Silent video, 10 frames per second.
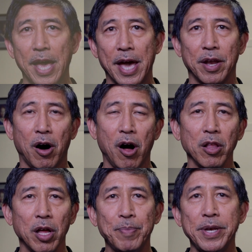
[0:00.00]
And
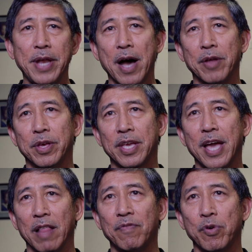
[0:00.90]
all up and down the
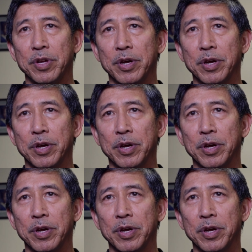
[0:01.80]
California